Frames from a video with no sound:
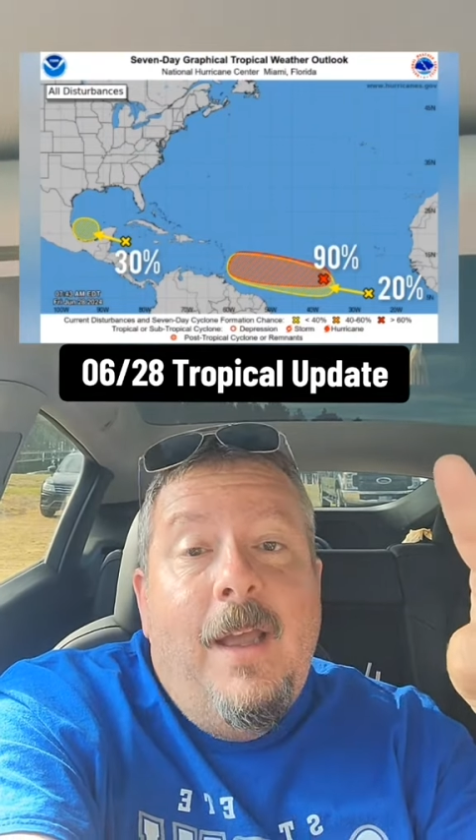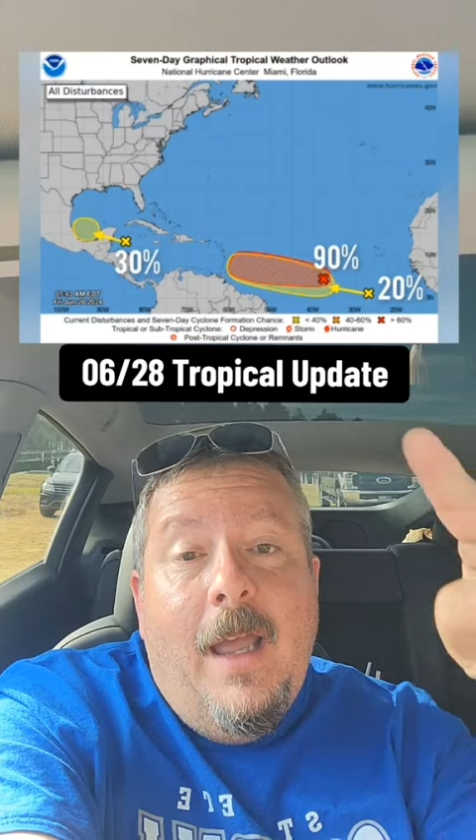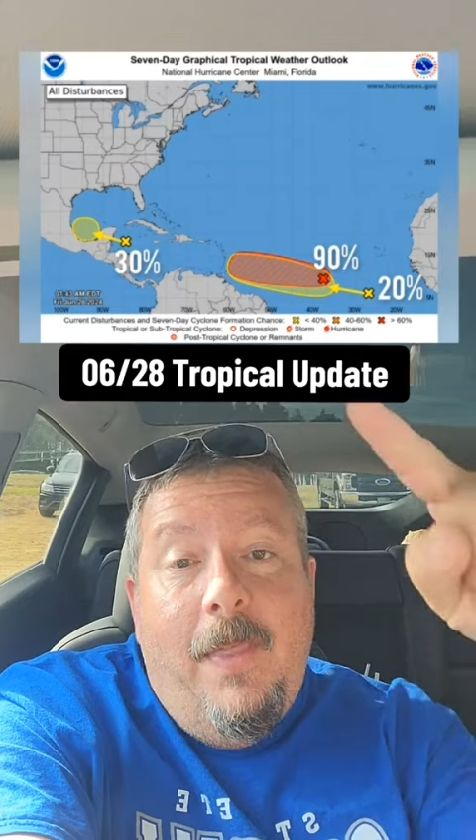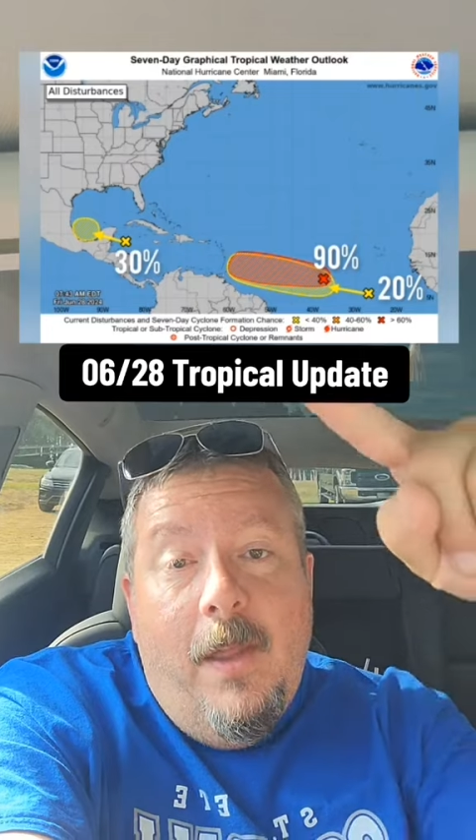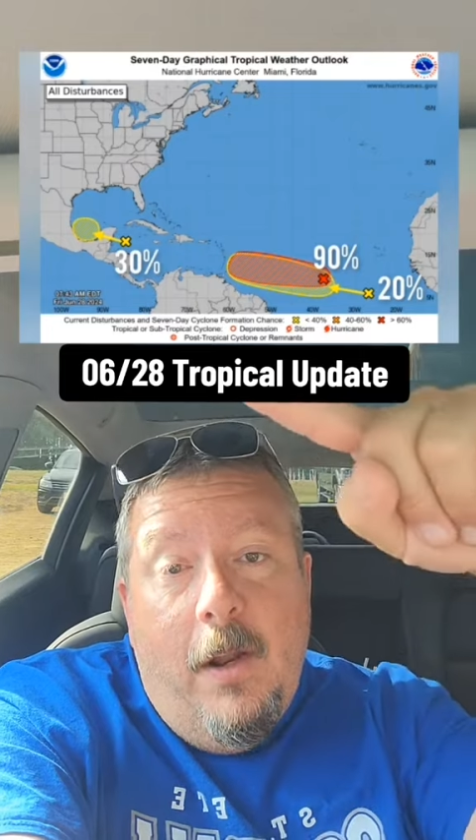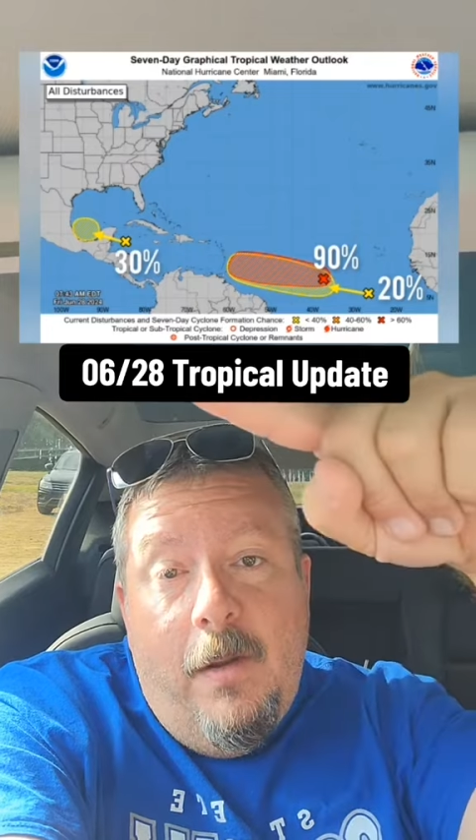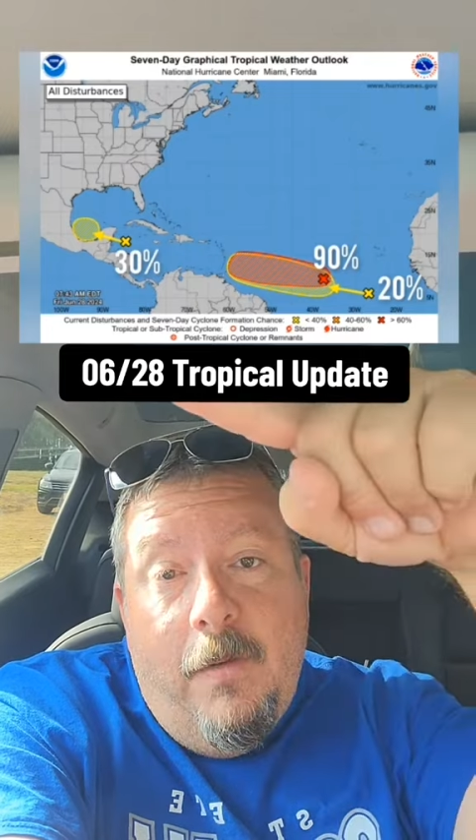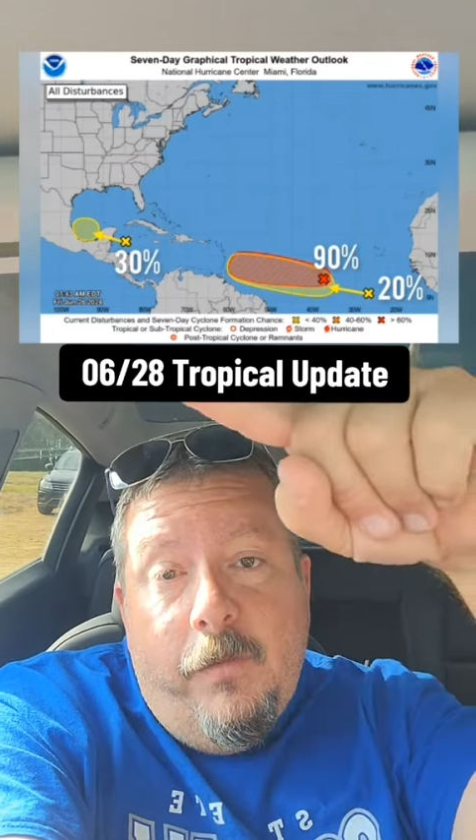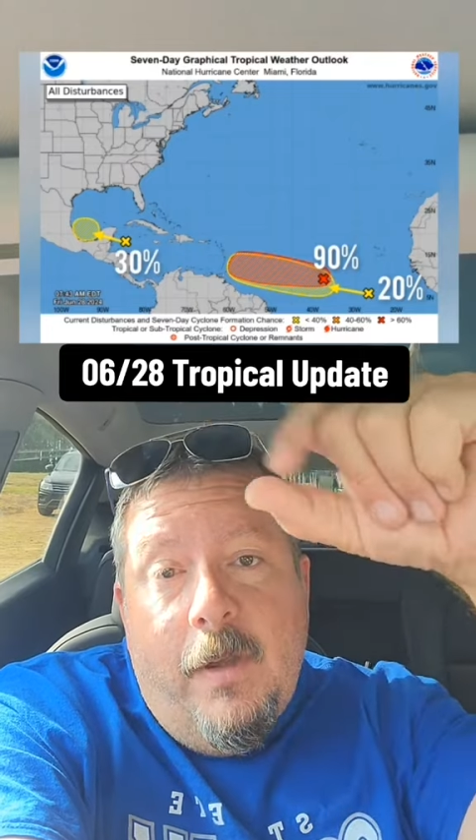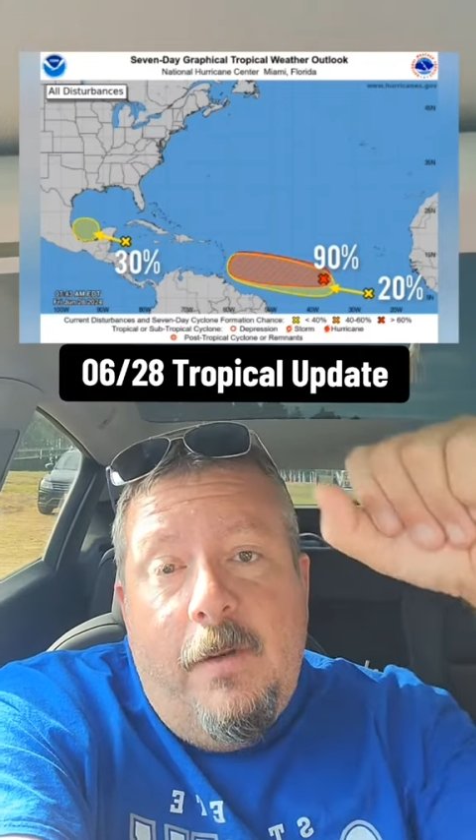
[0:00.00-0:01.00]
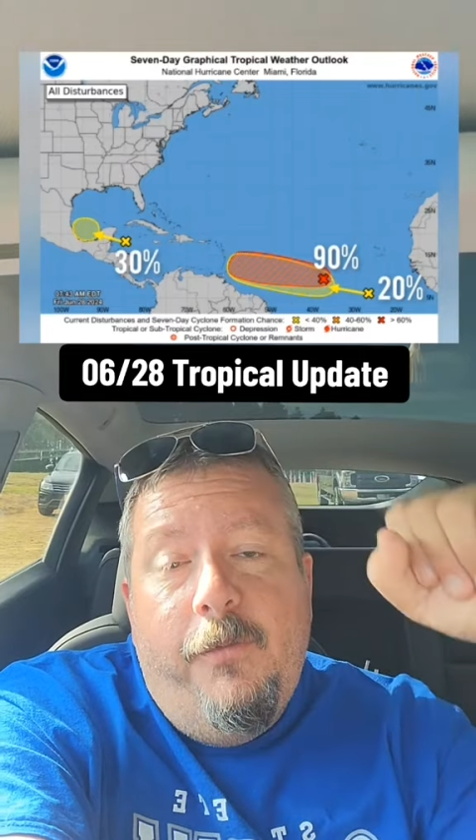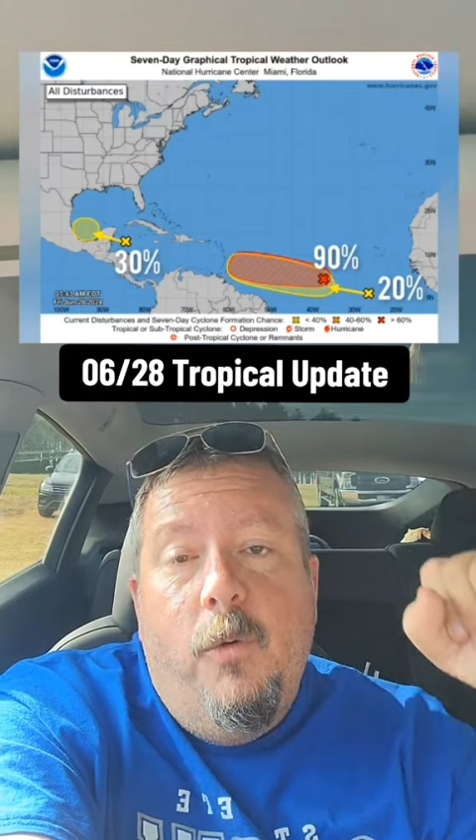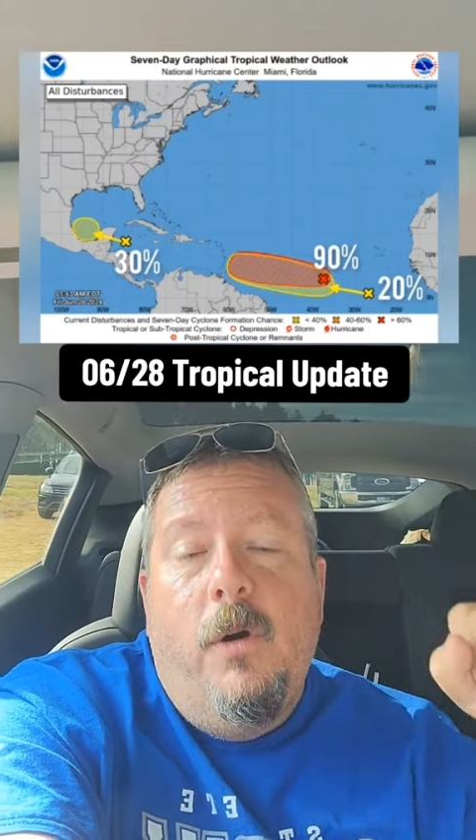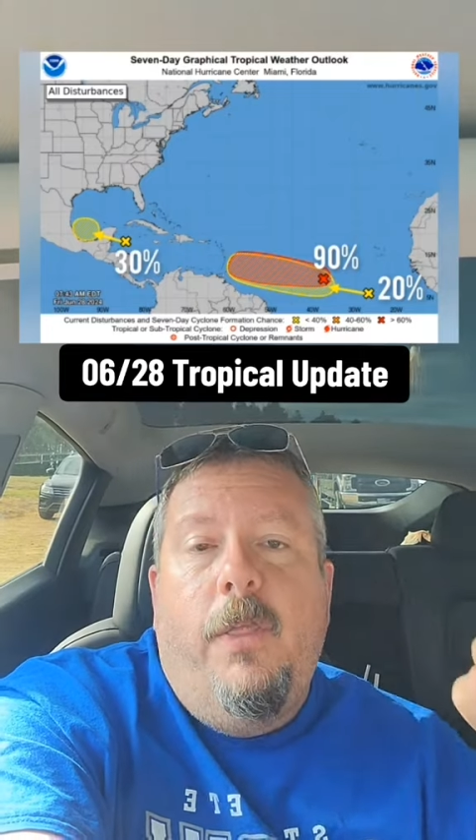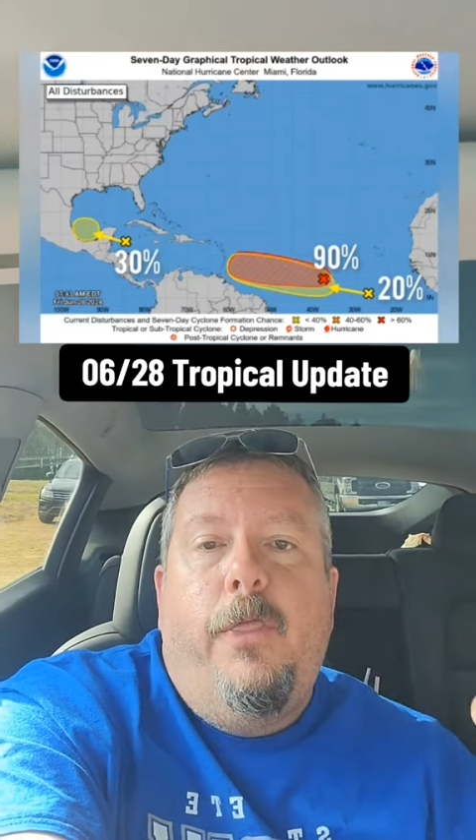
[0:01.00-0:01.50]
and then Invest
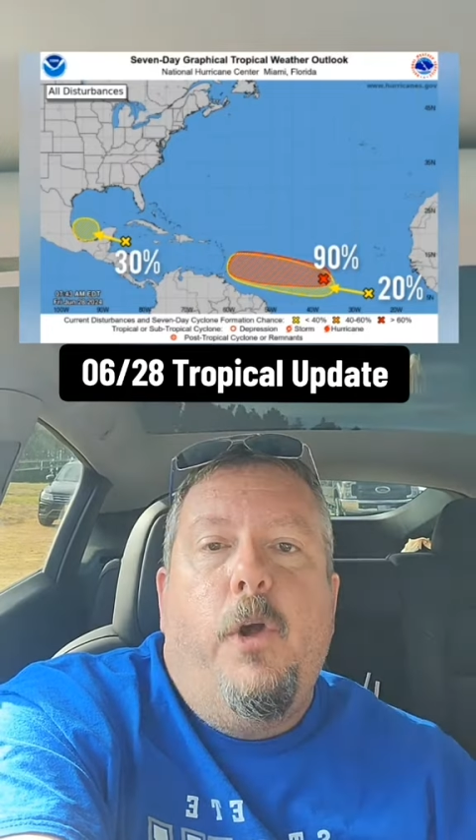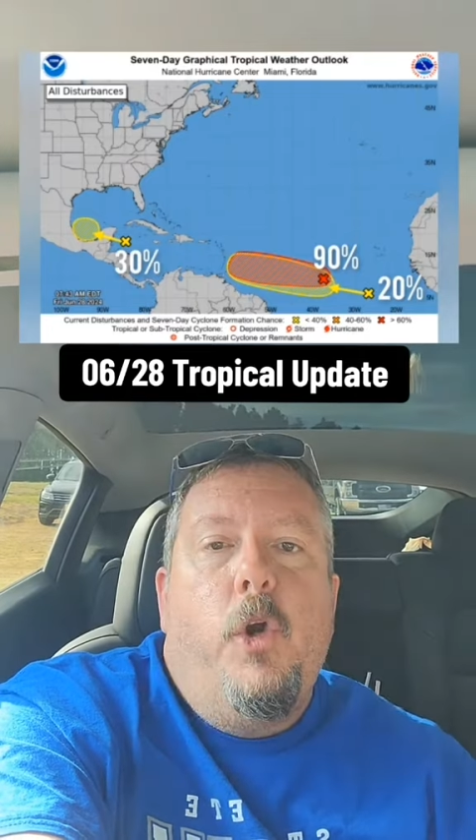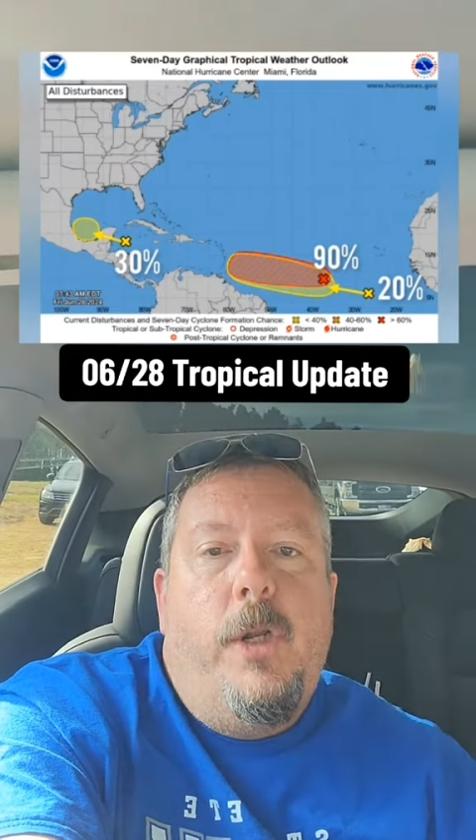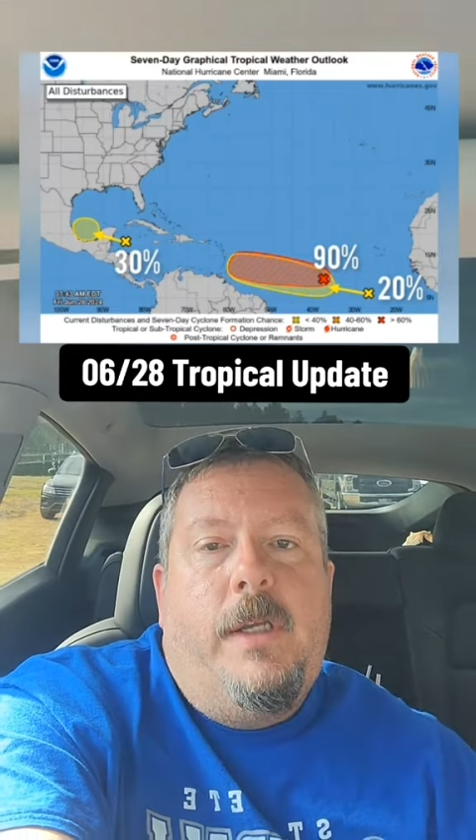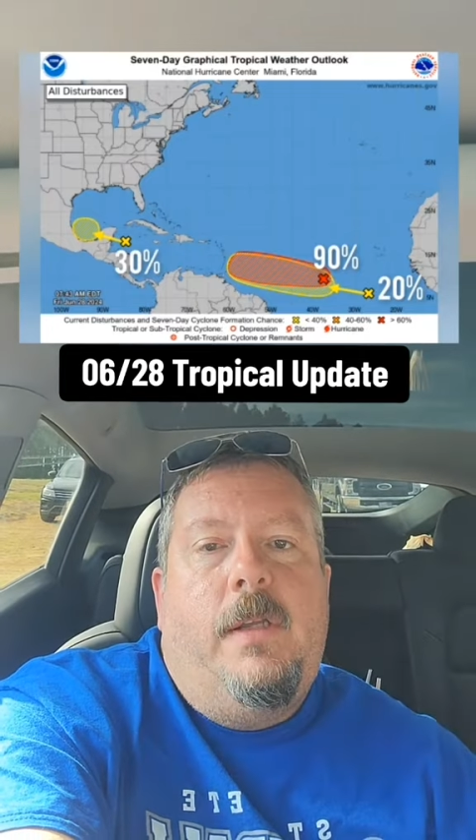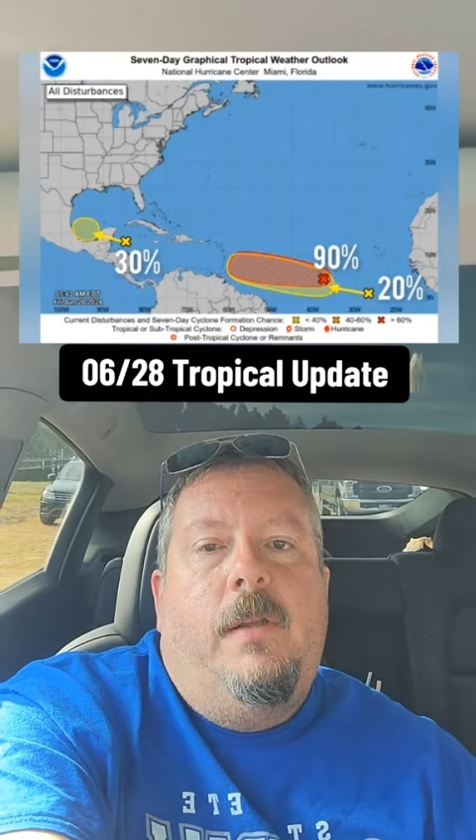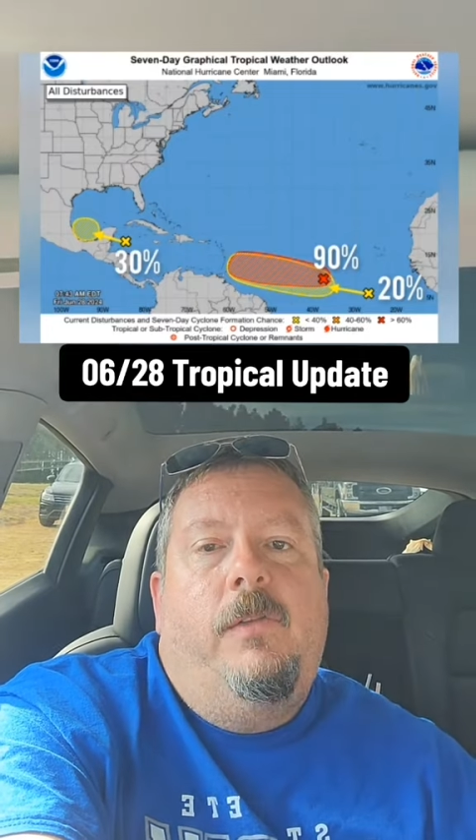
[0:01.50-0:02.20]
94 at 30